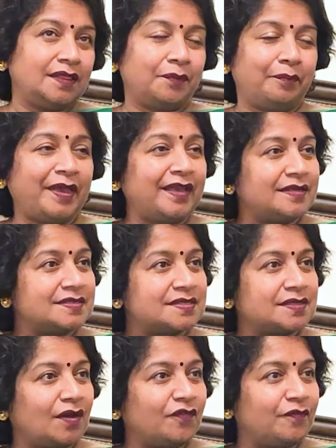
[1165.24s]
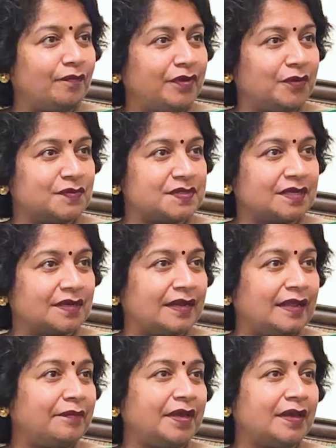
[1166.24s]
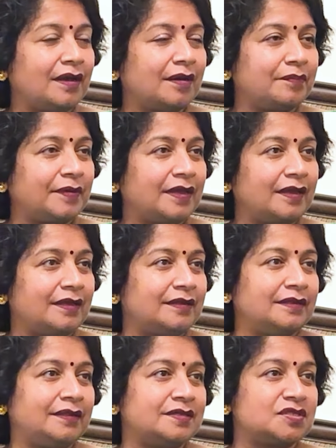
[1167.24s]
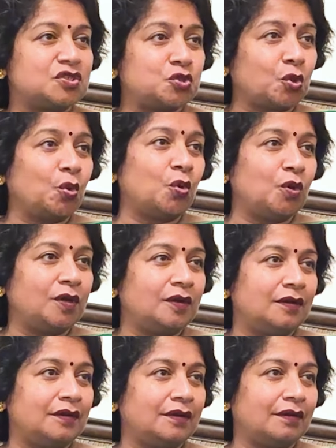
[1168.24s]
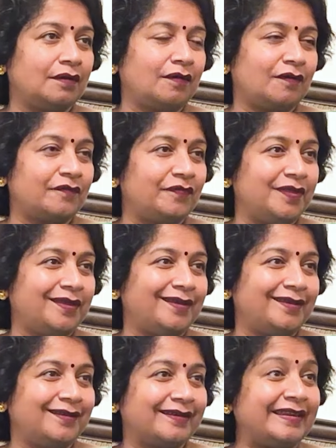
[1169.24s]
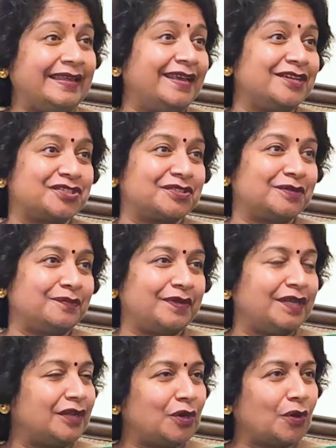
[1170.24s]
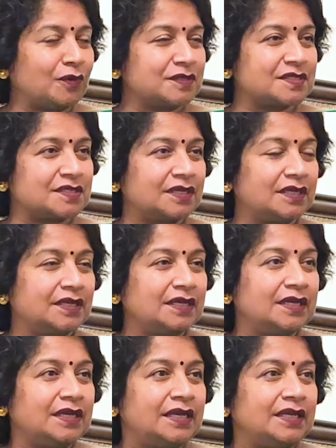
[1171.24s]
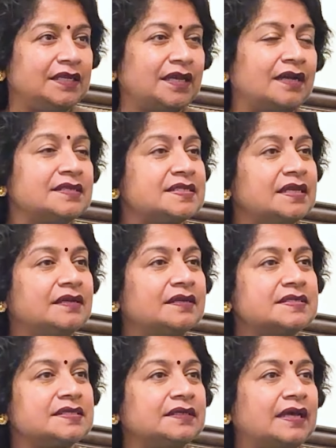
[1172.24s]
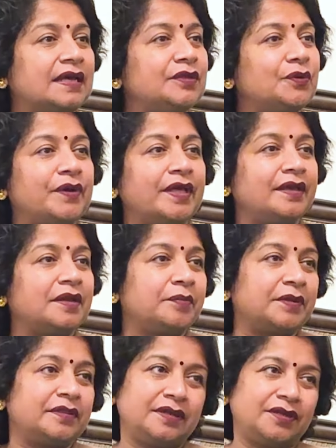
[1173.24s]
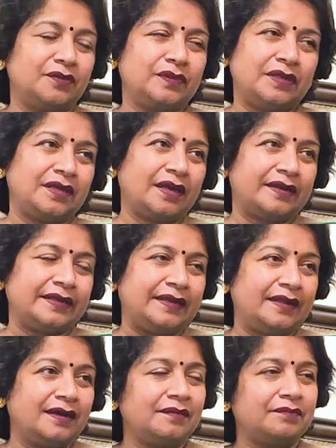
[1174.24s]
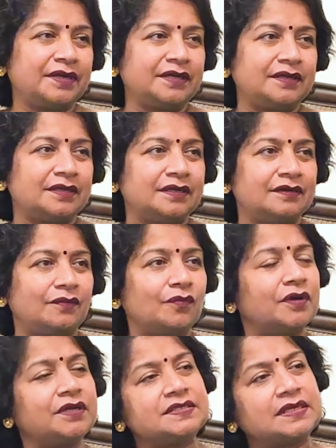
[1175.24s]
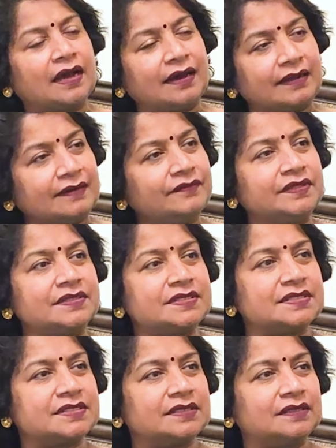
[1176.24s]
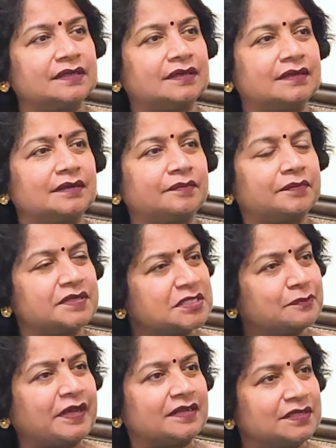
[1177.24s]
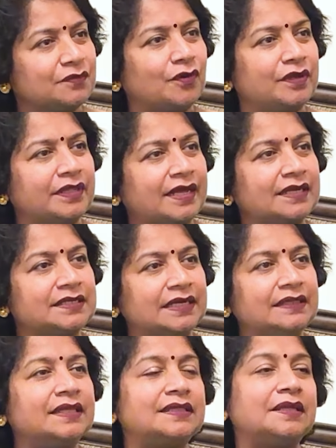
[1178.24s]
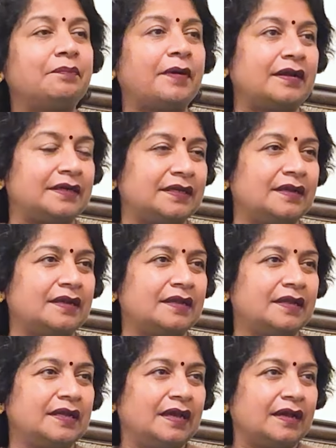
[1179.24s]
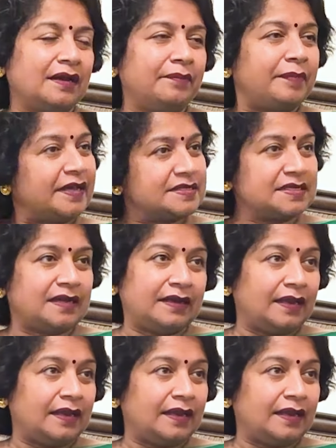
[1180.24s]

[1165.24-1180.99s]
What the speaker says: The pace of music climbing up and the soul of the creation being lost. Young singers, I know they are not going to be able. But what is Aravind's perspective on that? In that particle. Comparison,